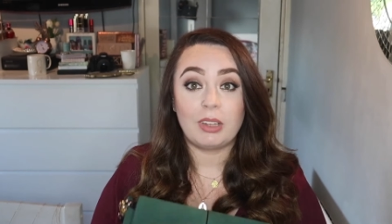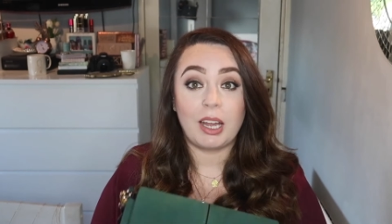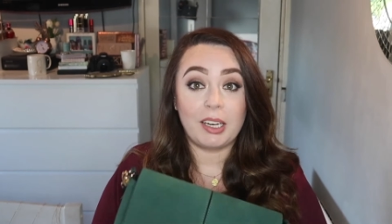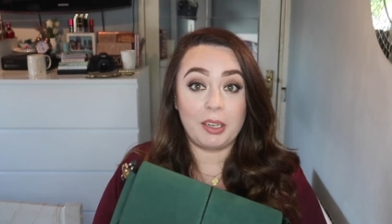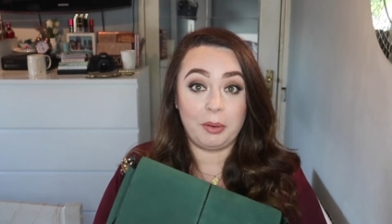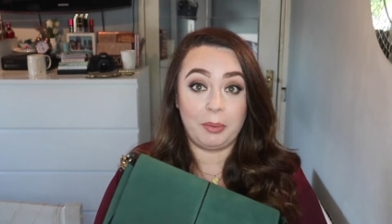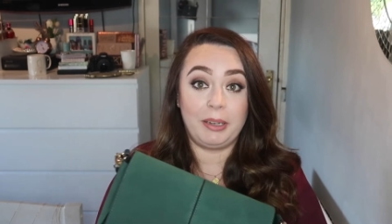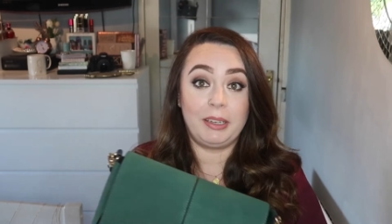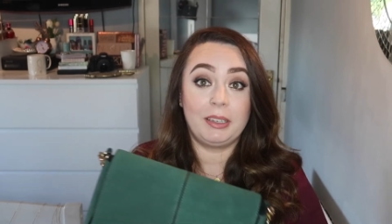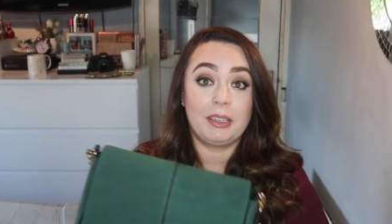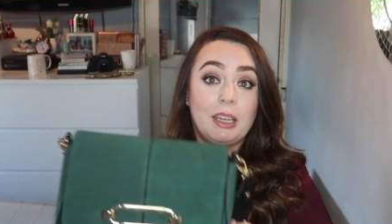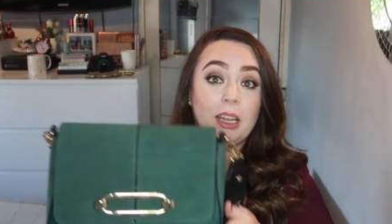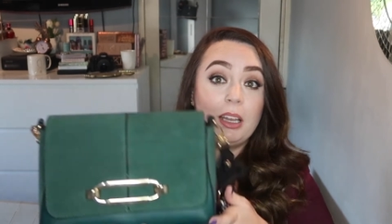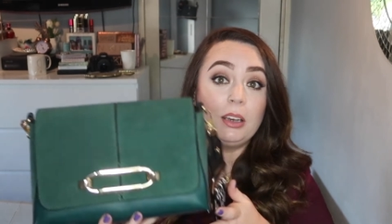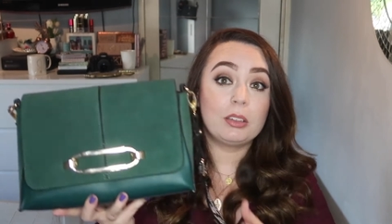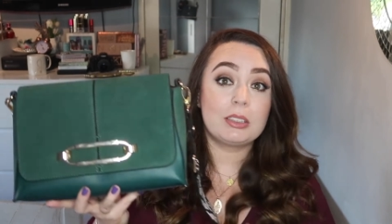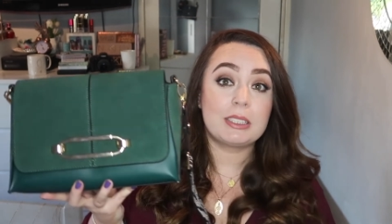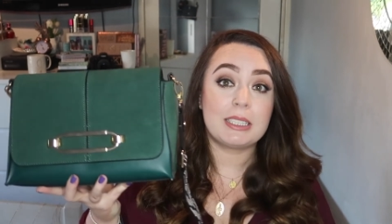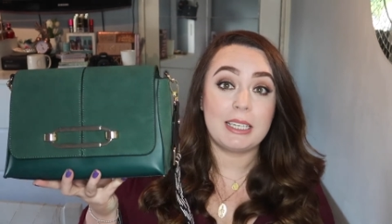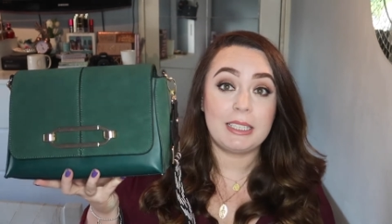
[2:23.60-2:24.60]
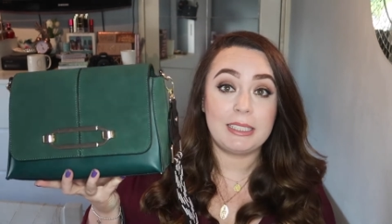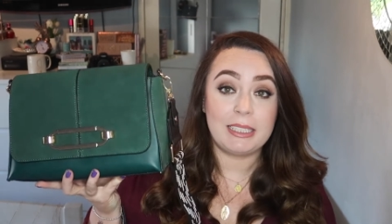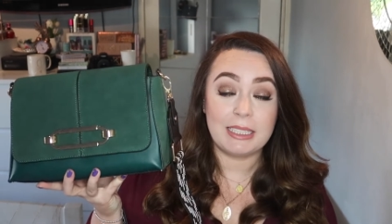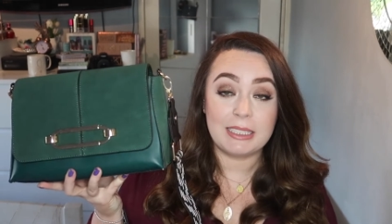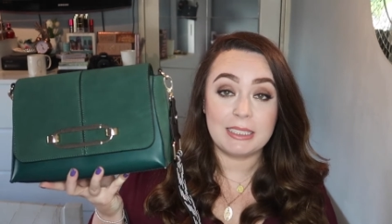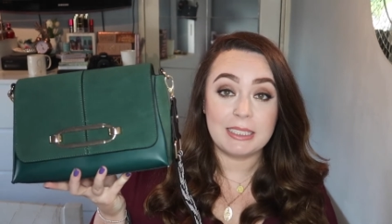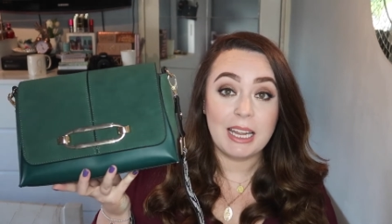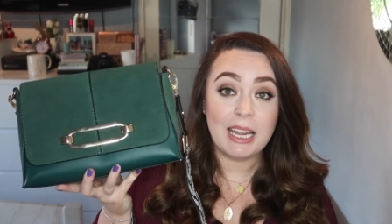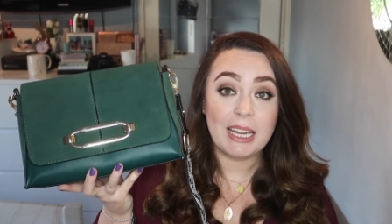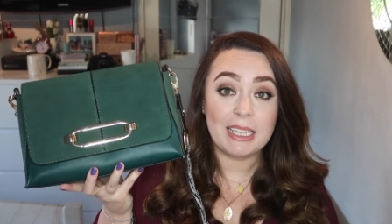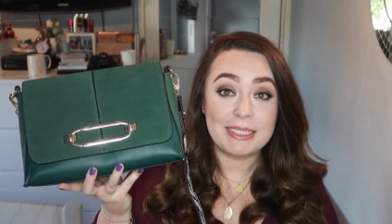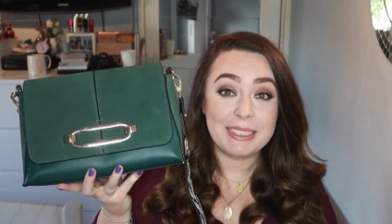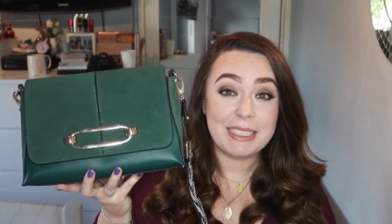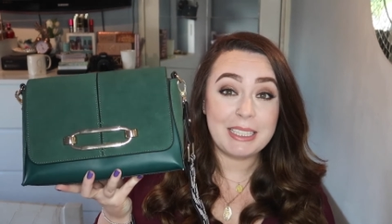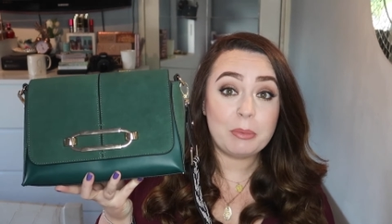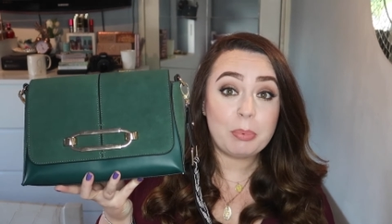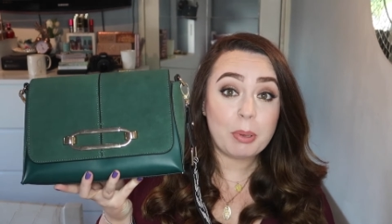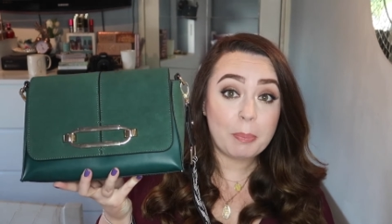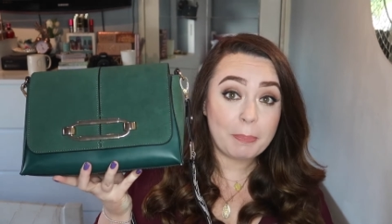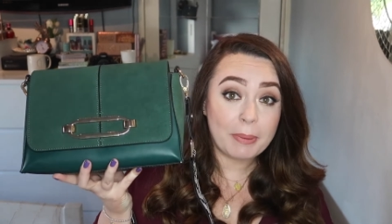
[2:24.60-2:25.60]
Anyway, it looks like this. It's a
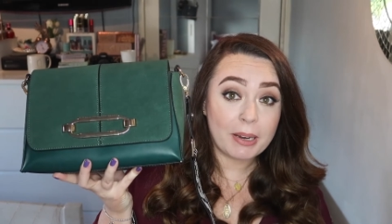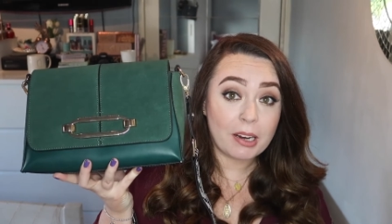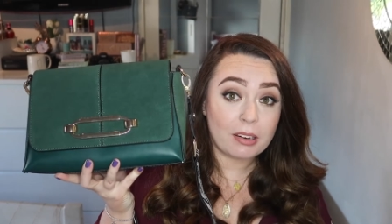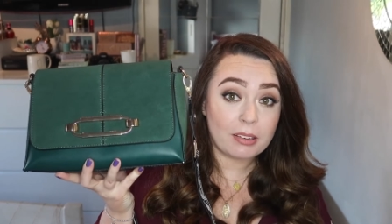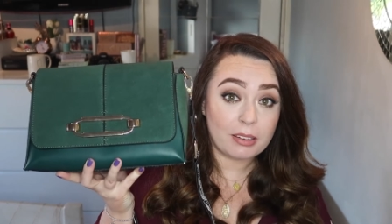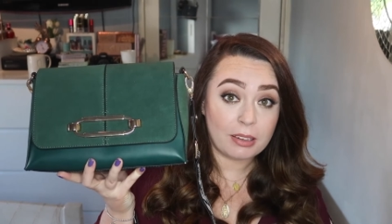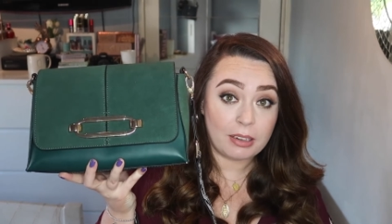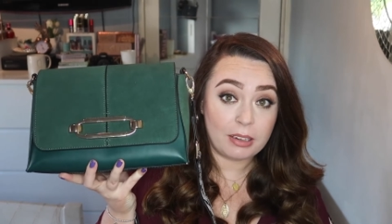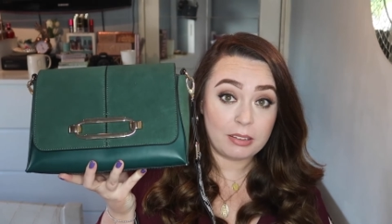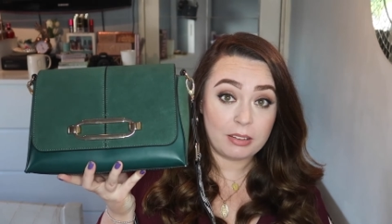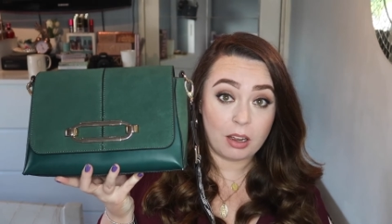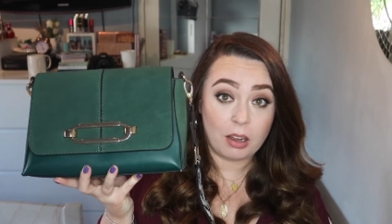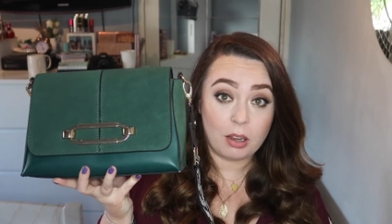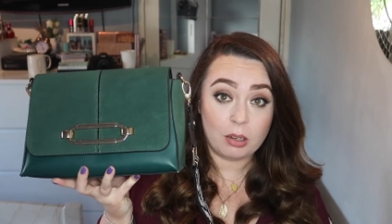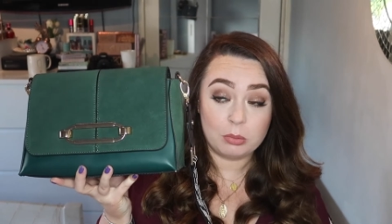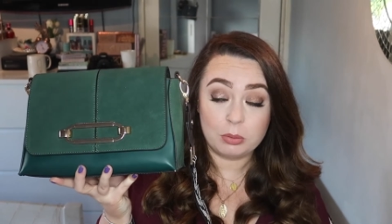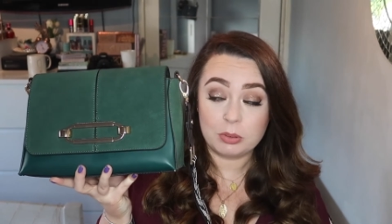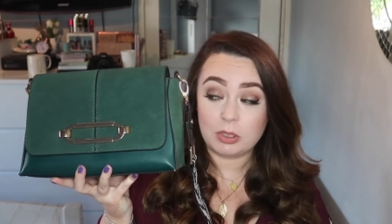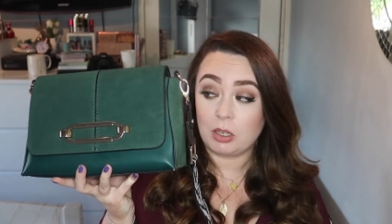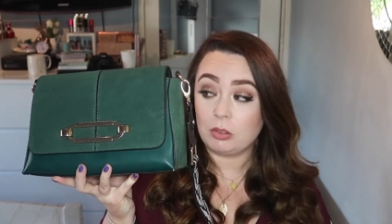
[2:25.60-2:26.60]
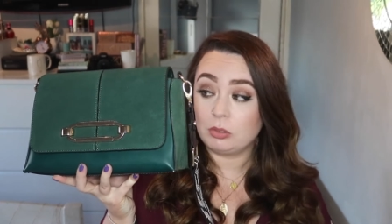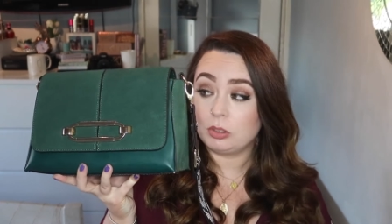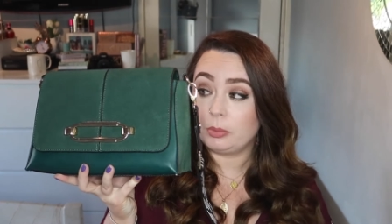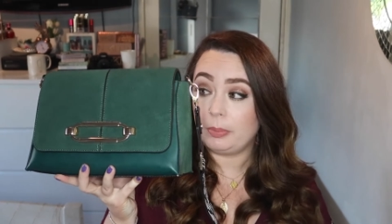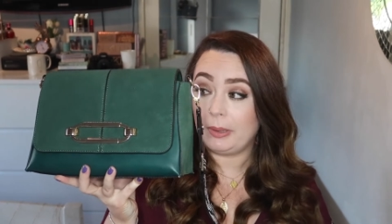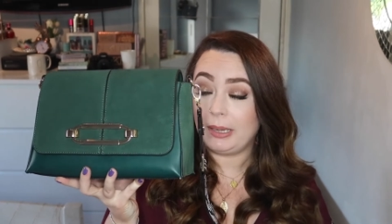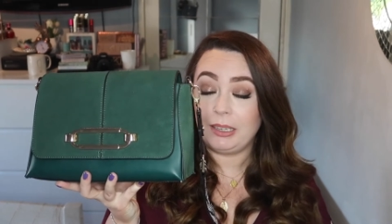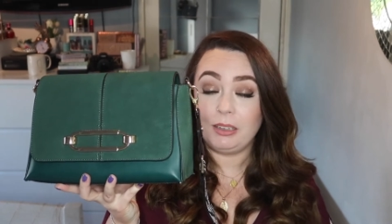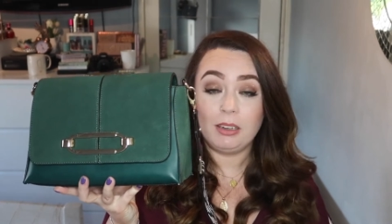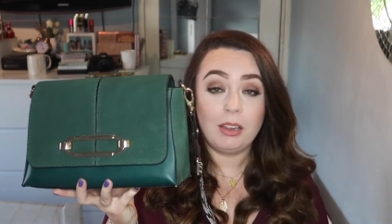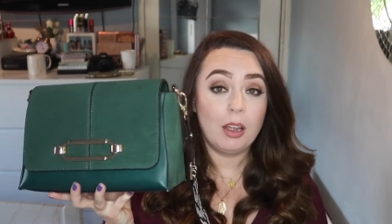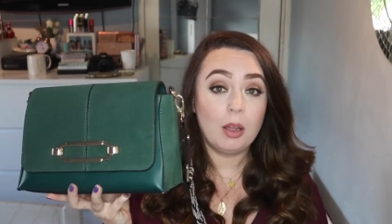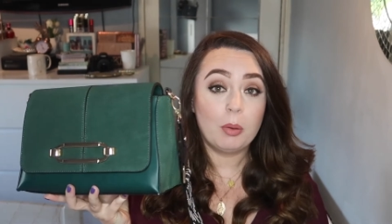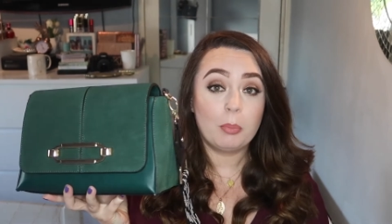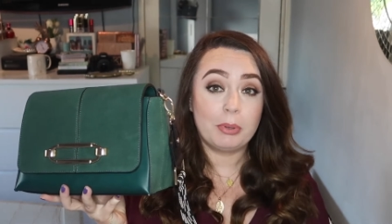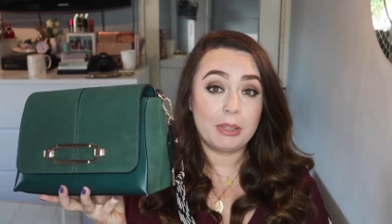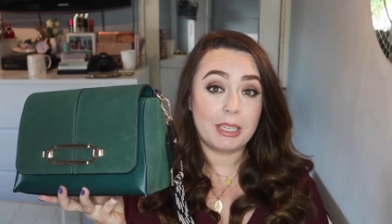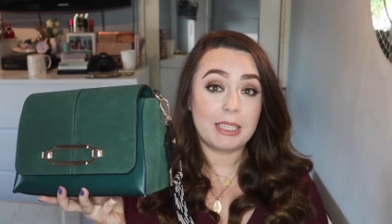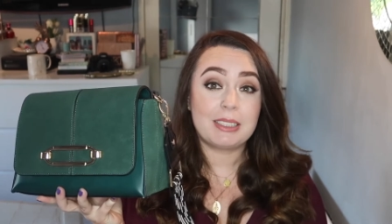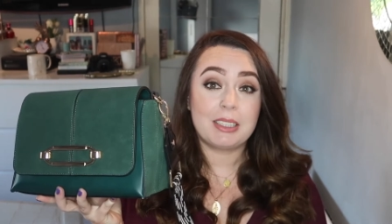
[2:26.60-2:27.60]
little bit bigger than I thought it was going to be,
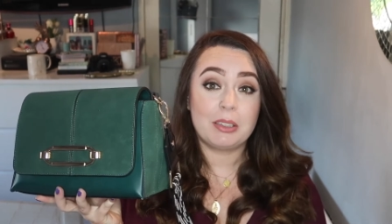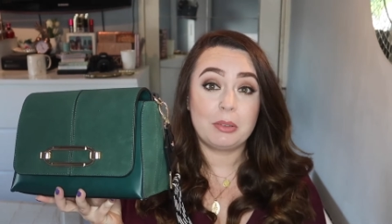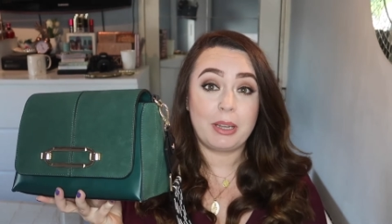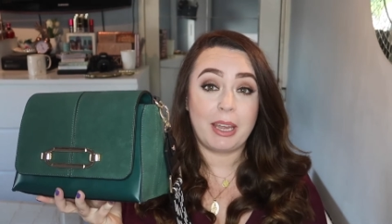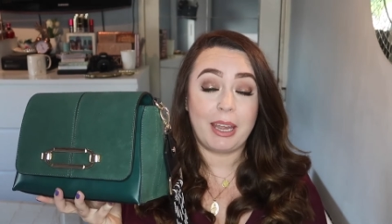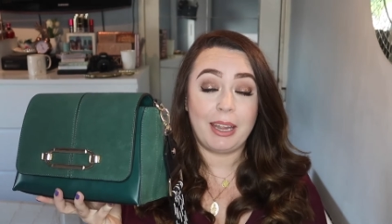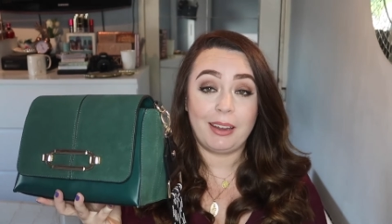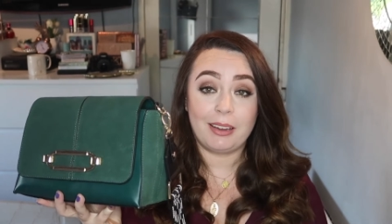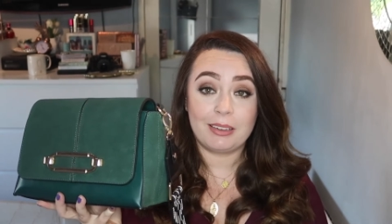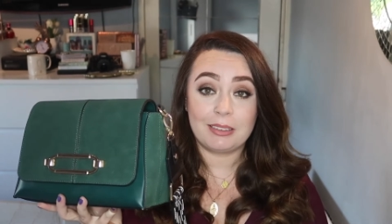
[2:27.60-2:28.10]
but that's okay.